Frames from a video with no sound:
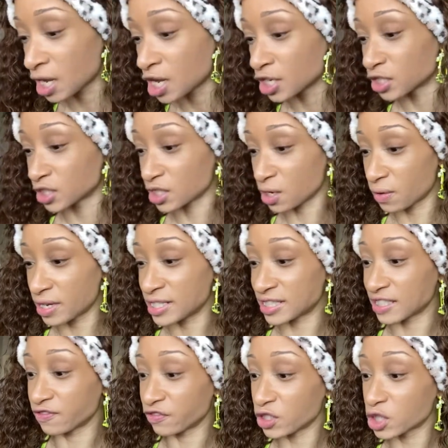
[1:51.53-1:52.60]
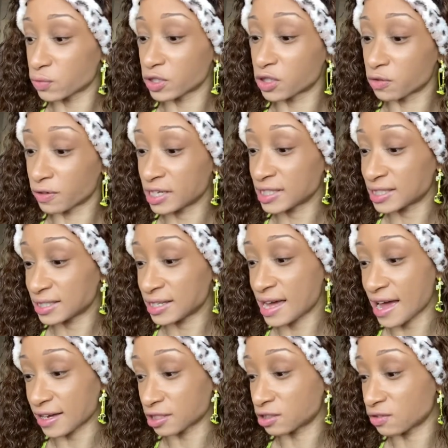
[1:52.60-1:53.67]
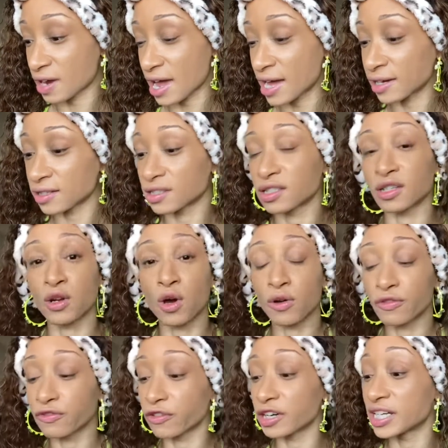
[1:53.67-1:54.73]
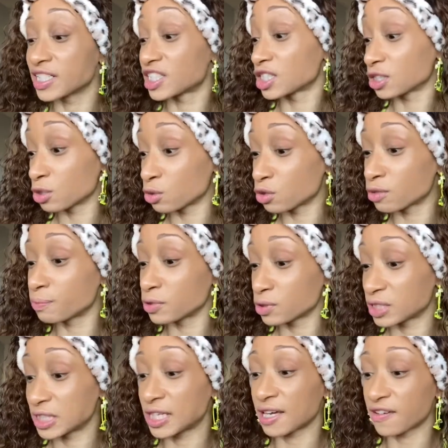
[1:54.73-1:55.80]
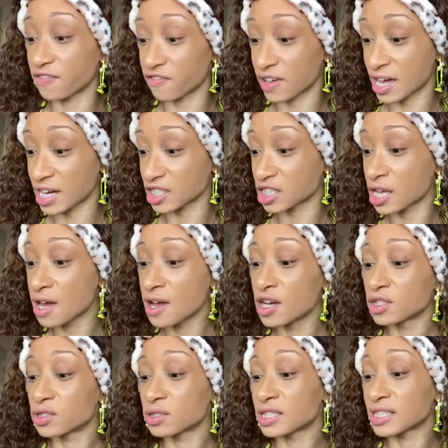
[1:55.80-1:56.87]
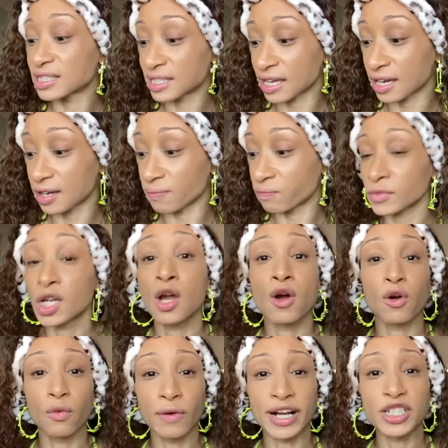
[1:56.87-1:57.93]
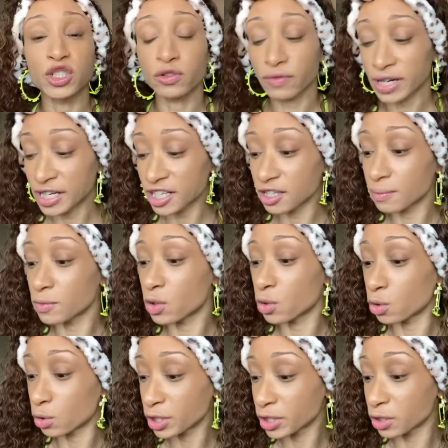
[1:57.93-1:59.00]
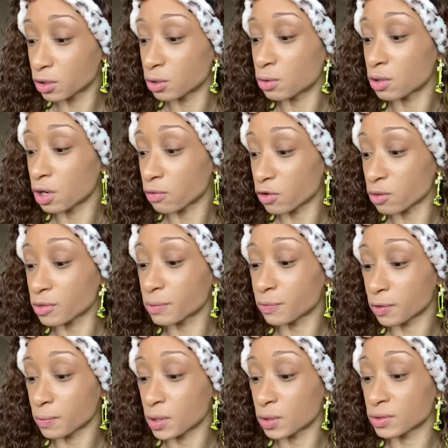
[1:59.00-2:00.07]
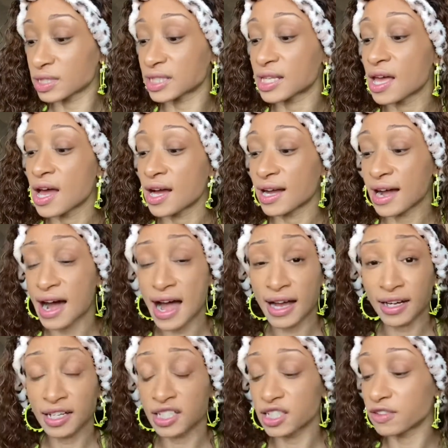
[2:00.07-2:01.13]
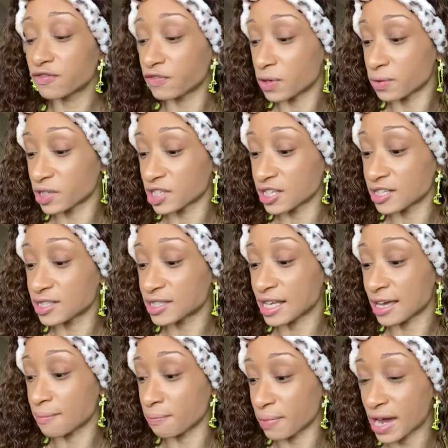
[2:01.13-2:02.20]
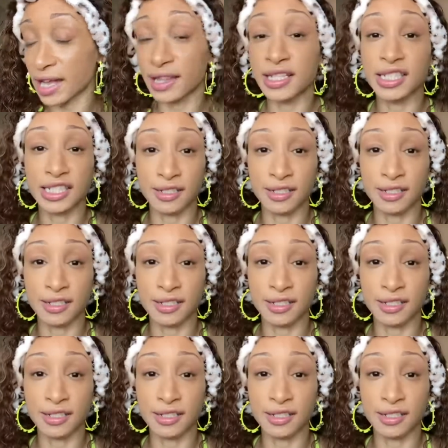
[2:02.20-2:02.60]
So it's infused with green tea extract, known for its youth boosting effect to the skin, while geranium oil aroma promotes cognitive focus and balanced